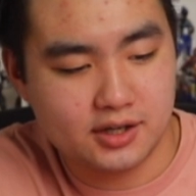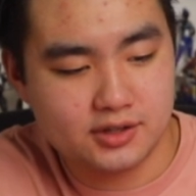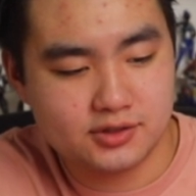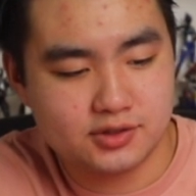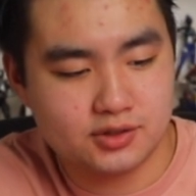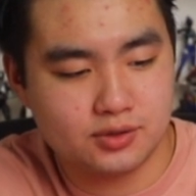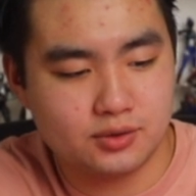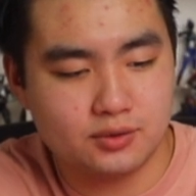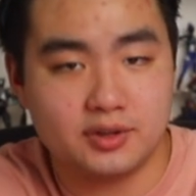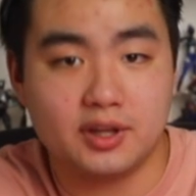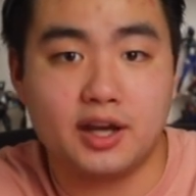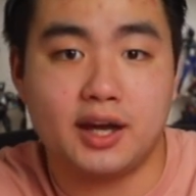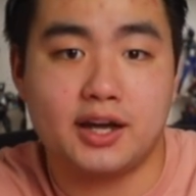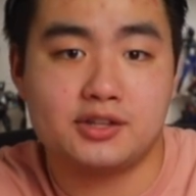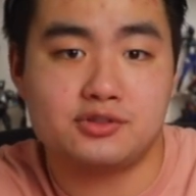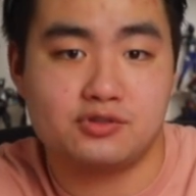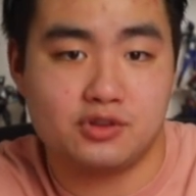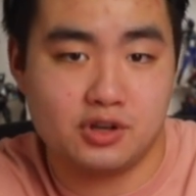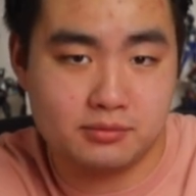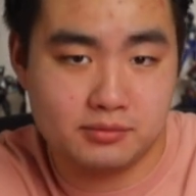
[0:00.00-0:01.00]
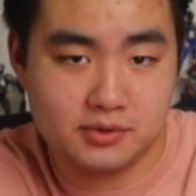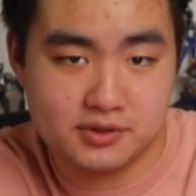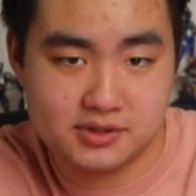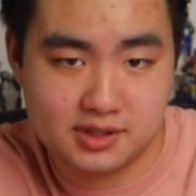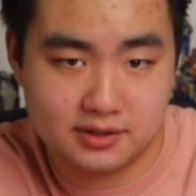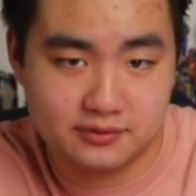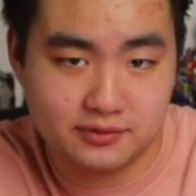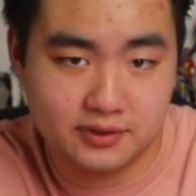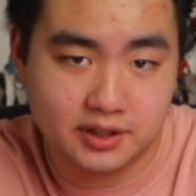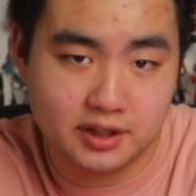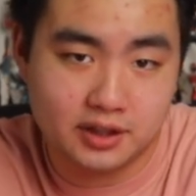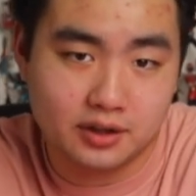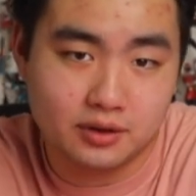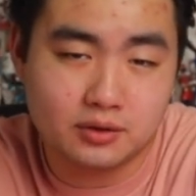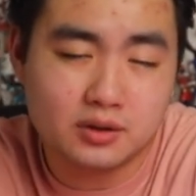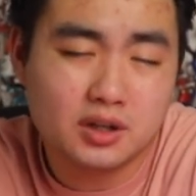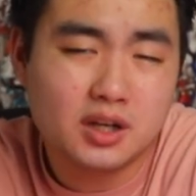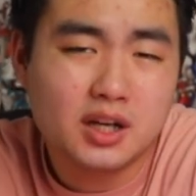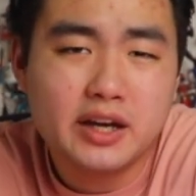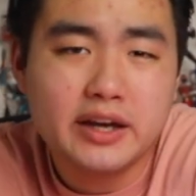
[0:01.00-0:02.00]
to the Ice Cream music video.
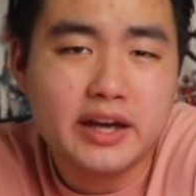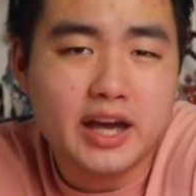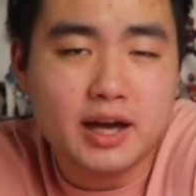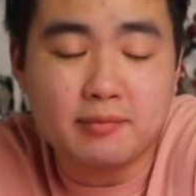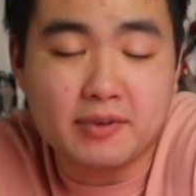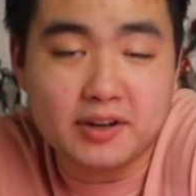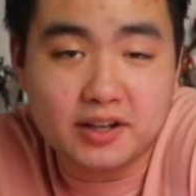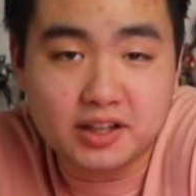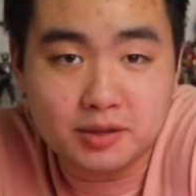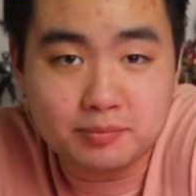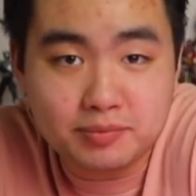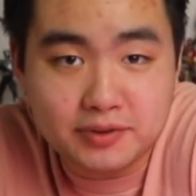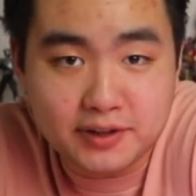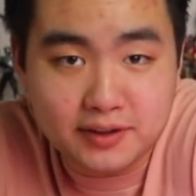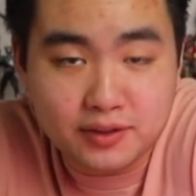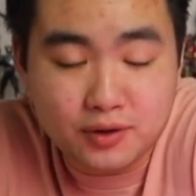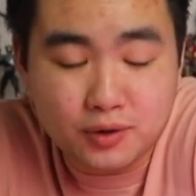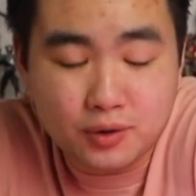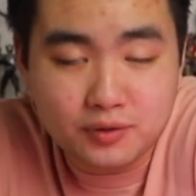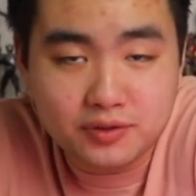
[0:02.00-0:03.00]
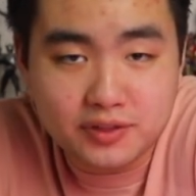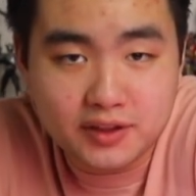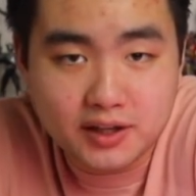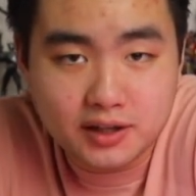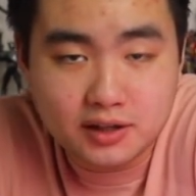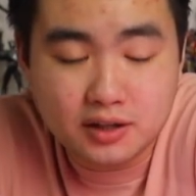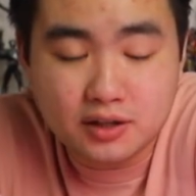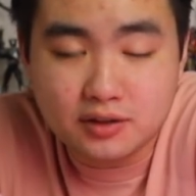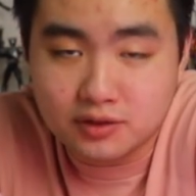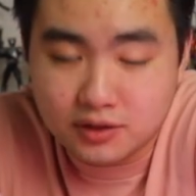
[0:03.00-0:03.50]
Am I going to play the whole thing?